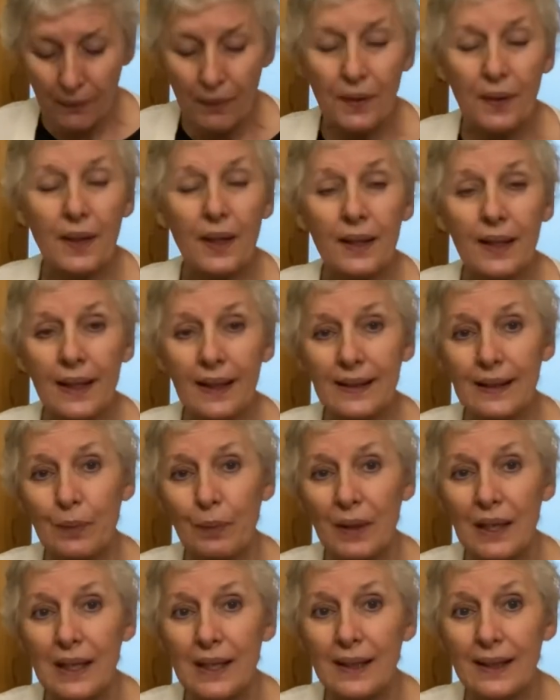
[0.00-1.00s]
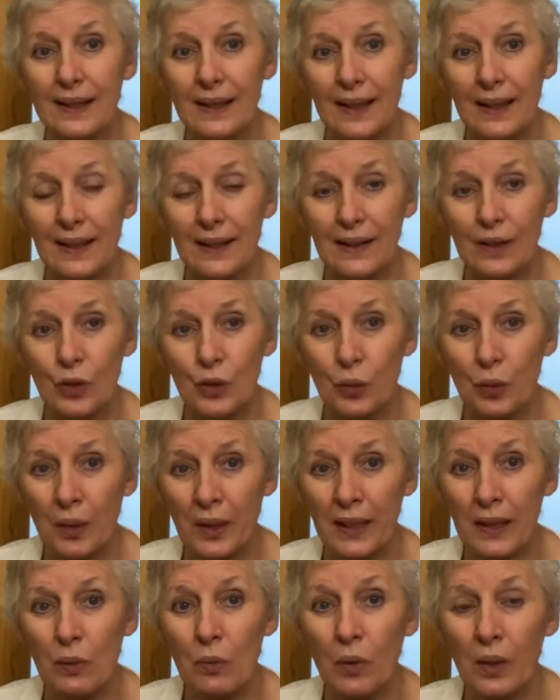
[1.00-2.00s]
The next piece is
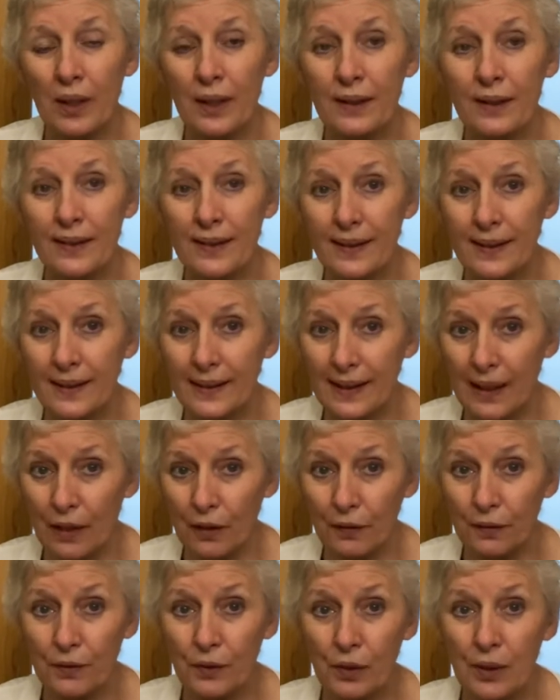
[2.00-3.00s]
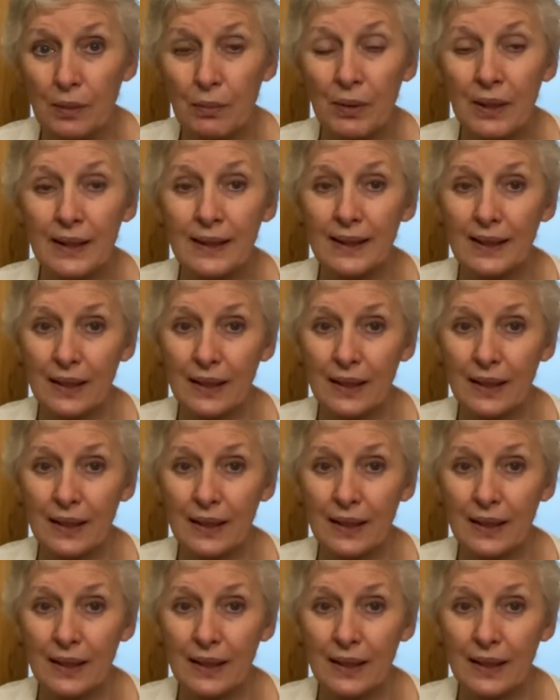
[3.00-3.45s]
21 self-treatments,